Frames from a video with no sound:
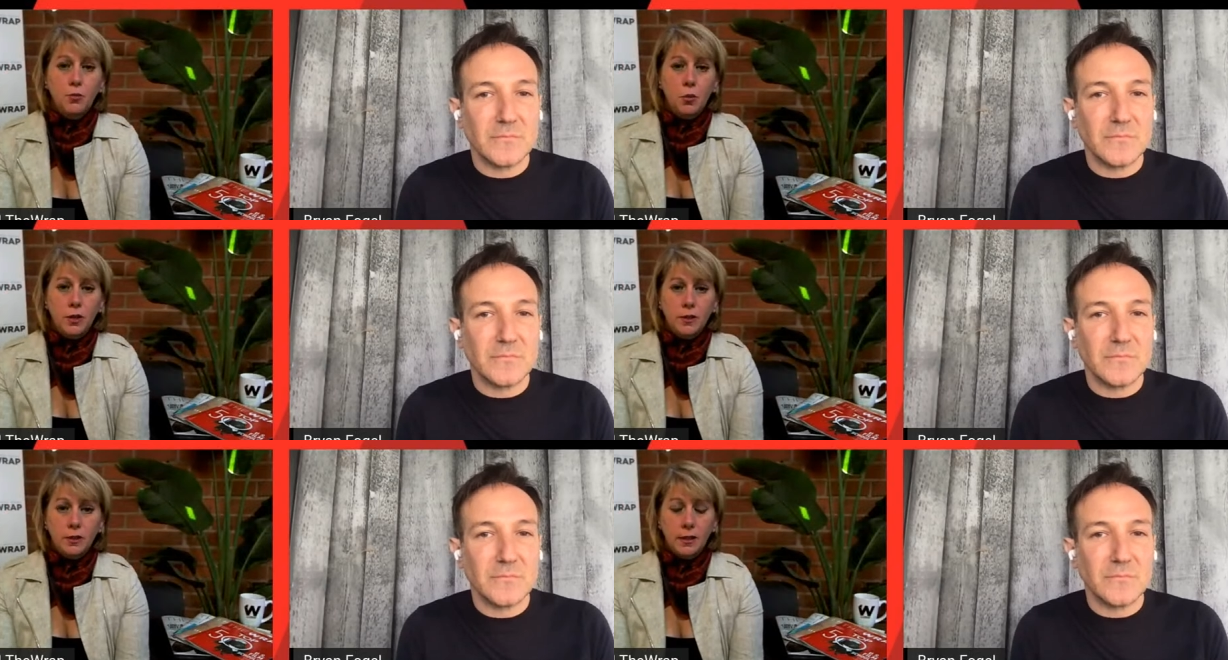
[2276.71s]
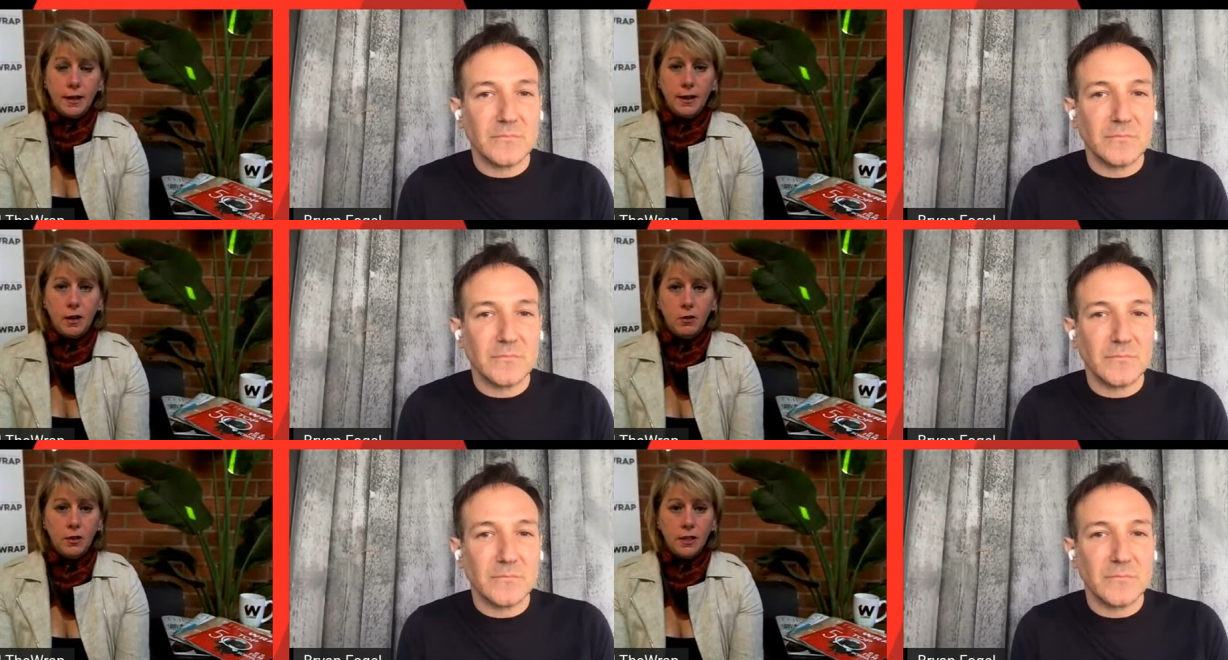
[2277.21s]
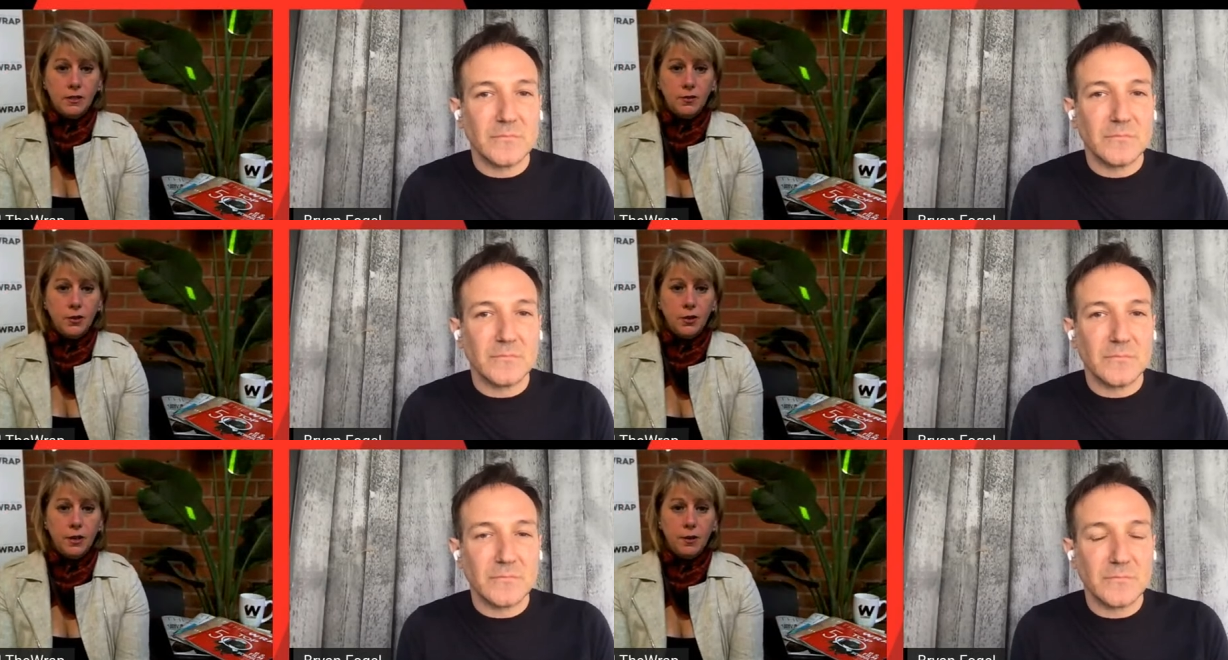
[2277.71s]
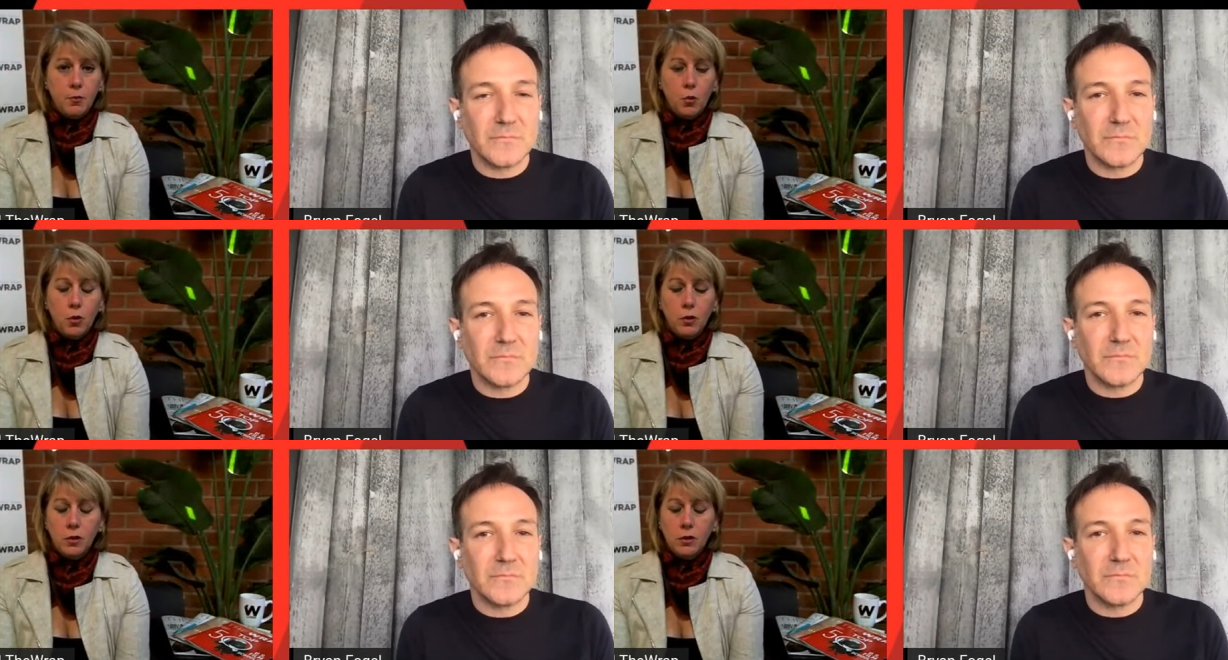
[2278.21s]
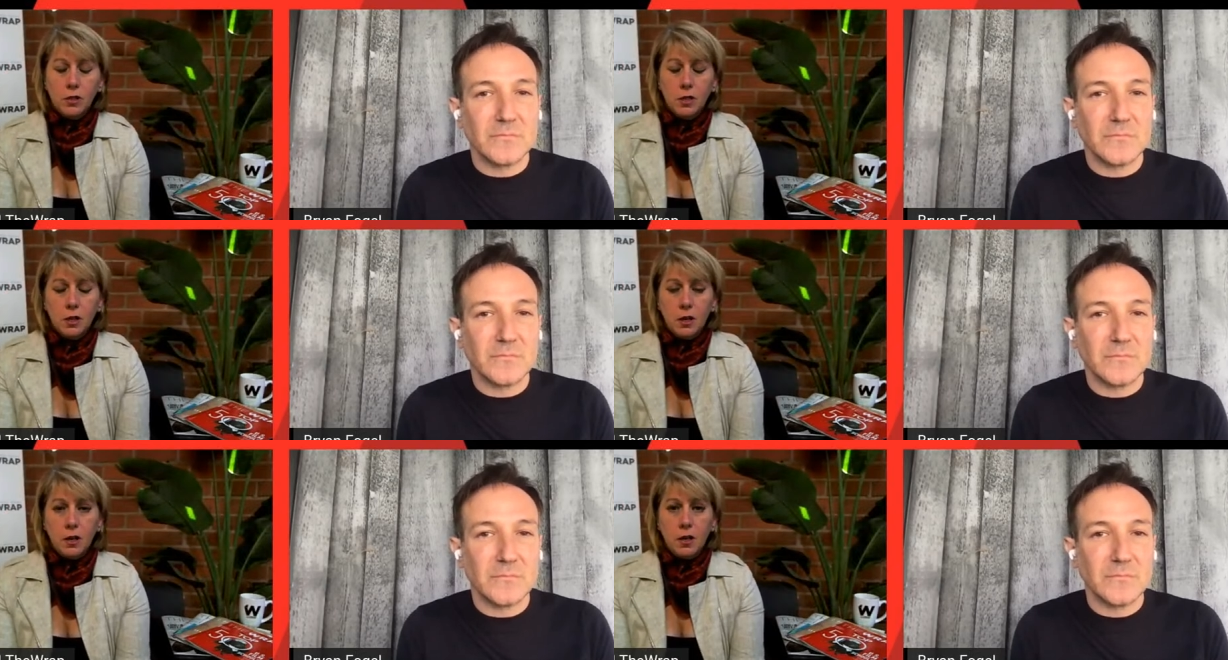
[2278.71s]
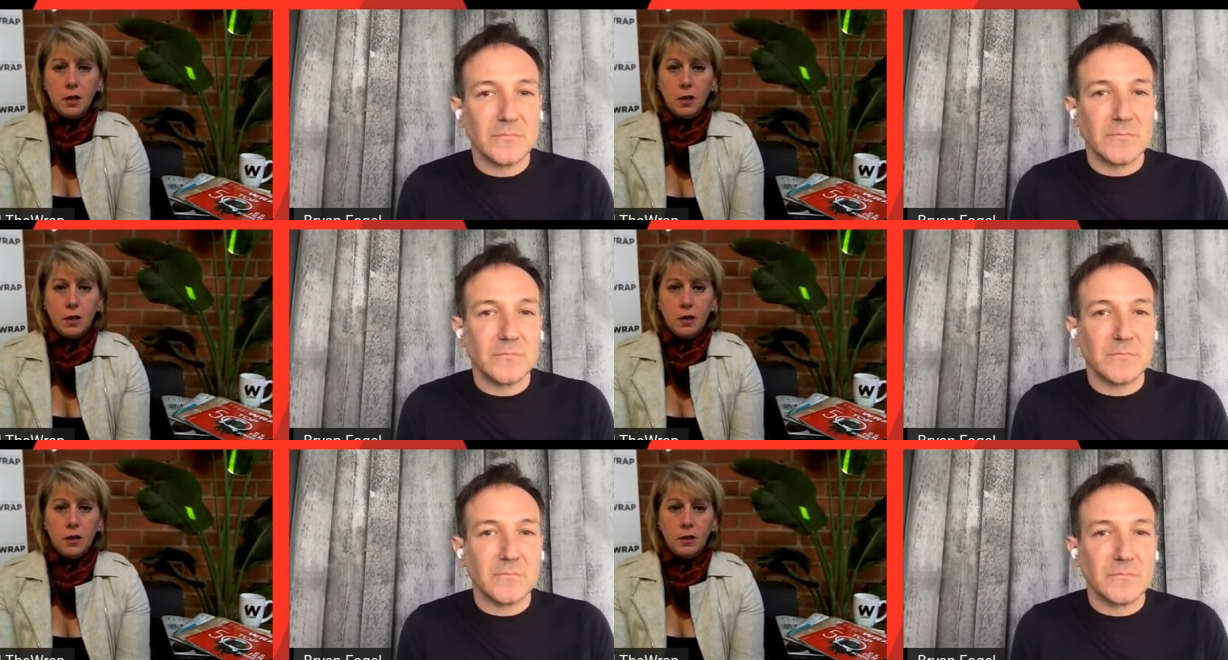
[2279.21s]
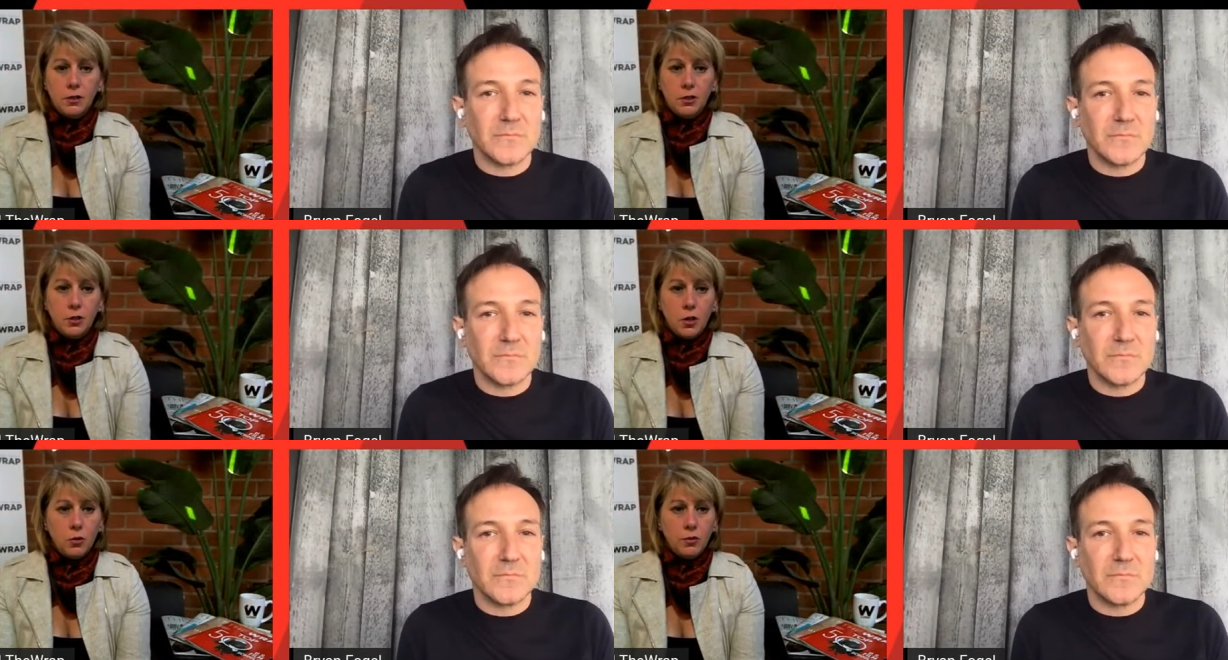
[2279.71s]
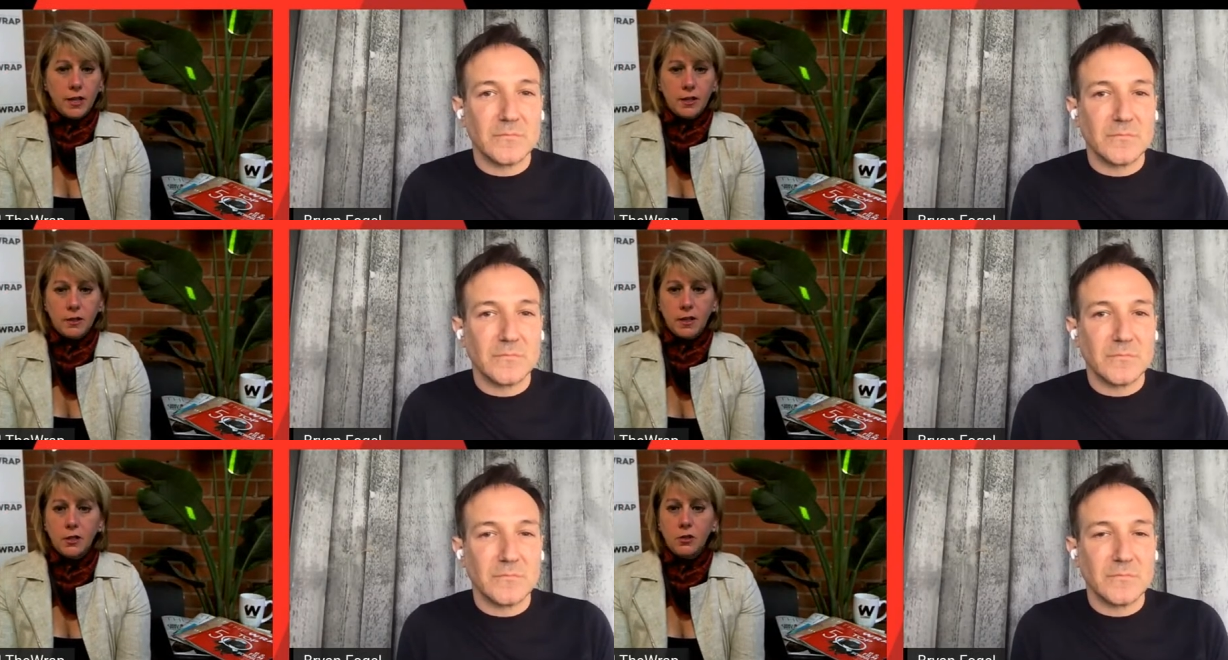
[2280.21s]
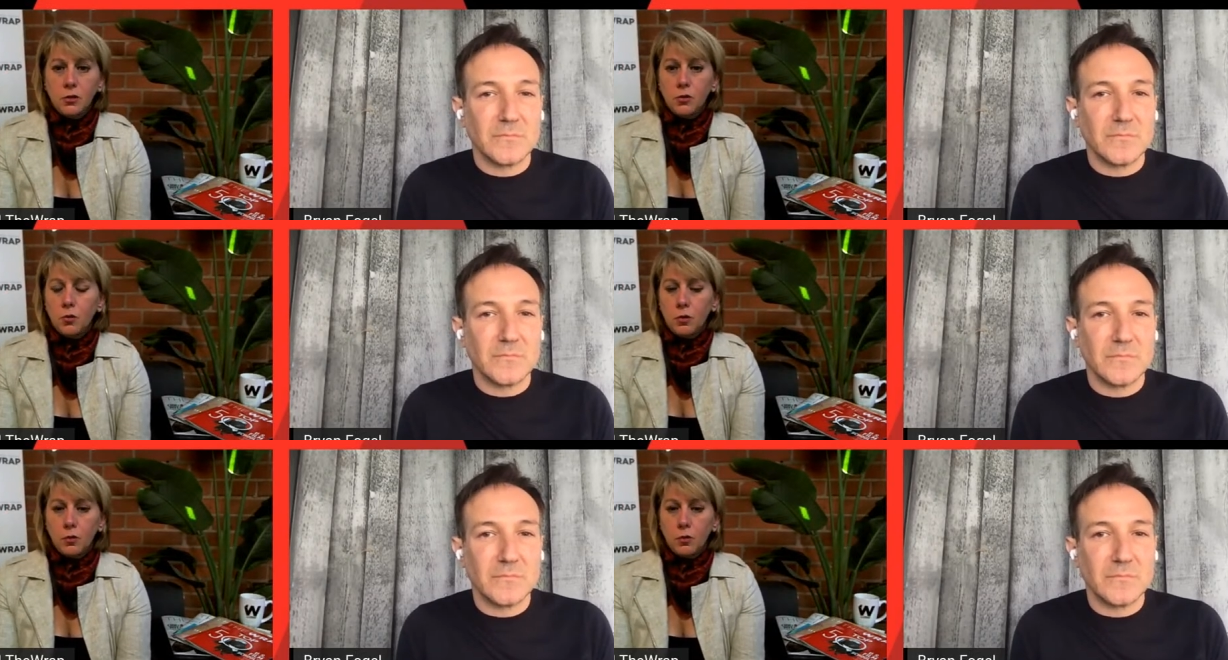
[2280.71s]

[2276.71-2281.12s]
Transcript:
Speaker 1: you pointed that out. That's very important uh, to note. They, they do